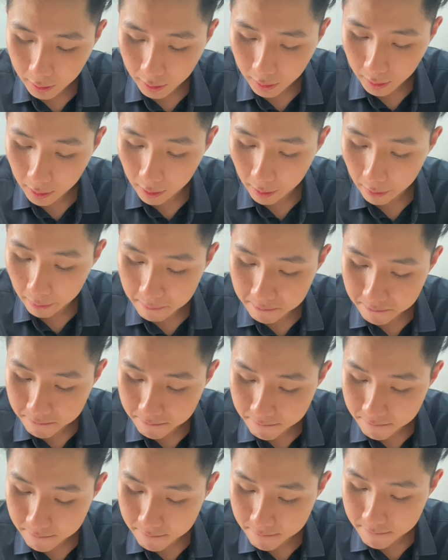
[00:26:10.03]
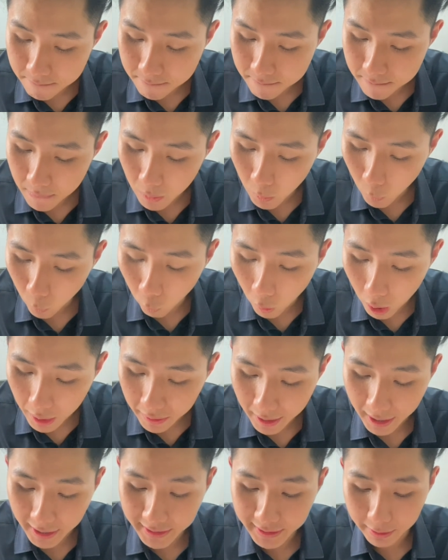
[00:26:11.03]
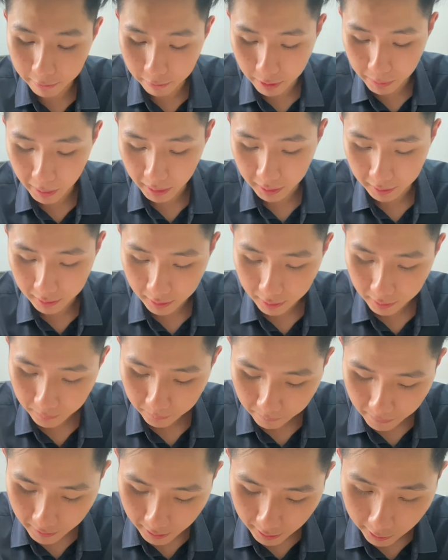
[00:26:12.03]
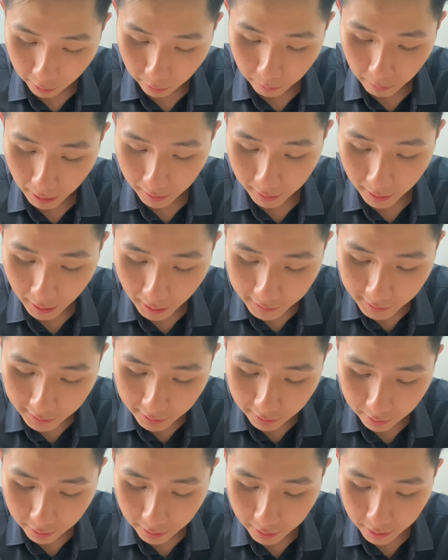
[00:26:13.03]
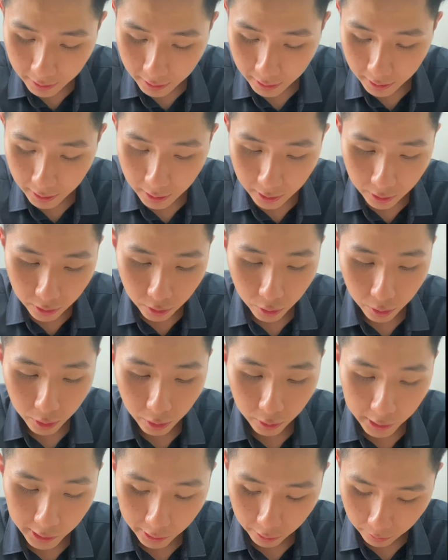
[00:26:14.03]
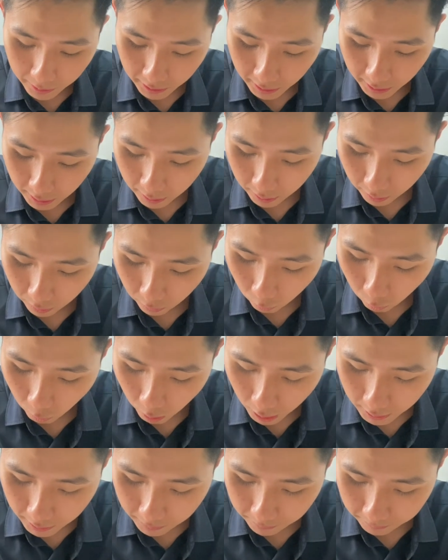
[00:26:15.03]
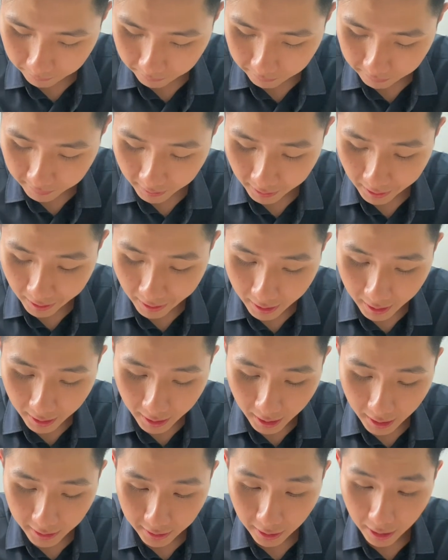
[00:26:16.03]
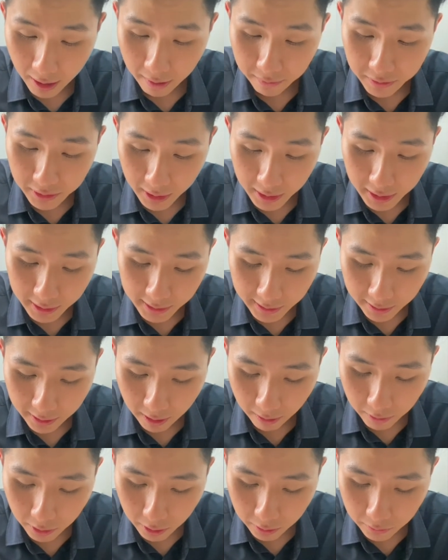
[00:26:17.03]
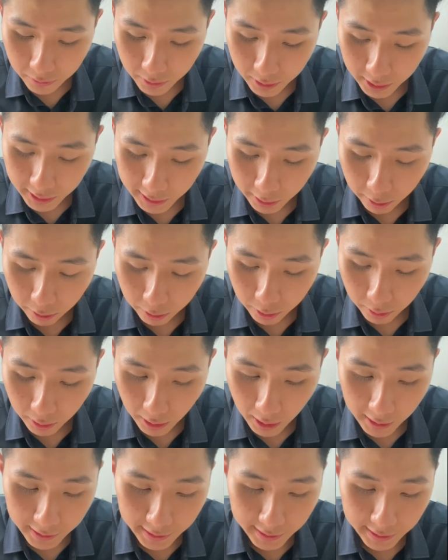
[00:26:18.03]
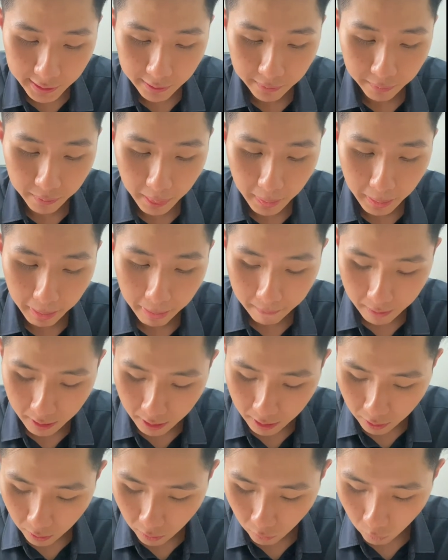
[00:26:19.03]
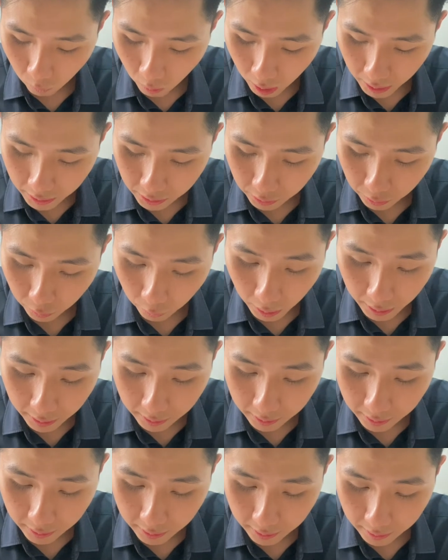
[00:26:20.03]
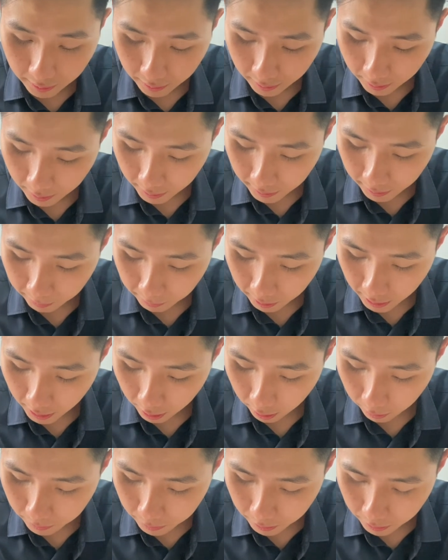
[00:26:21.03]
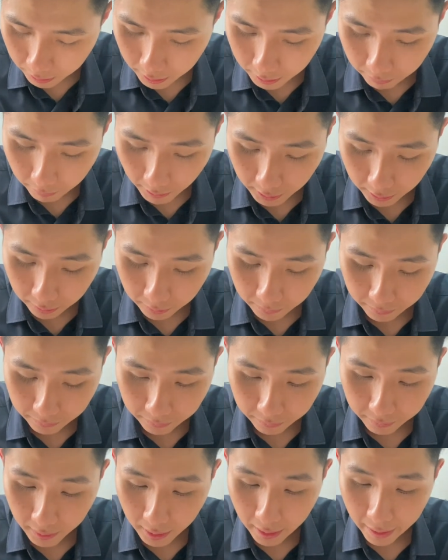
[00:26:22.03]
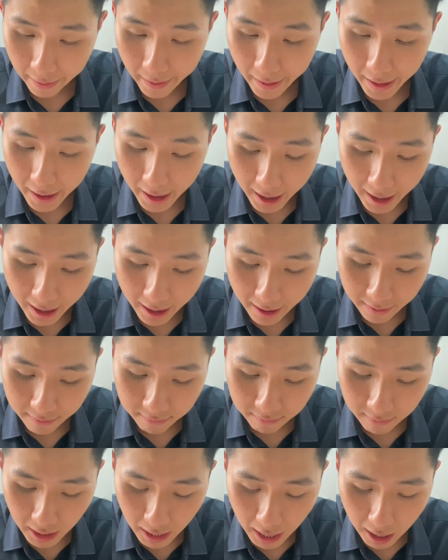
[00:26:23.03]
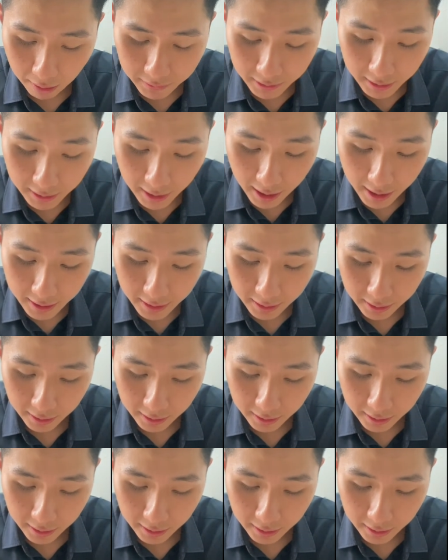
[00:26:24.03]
1 as the remainder. So my last here should also be 1. So I have another scenario, first equal to last, 1 to 1. So I'm going to output the value. And after that,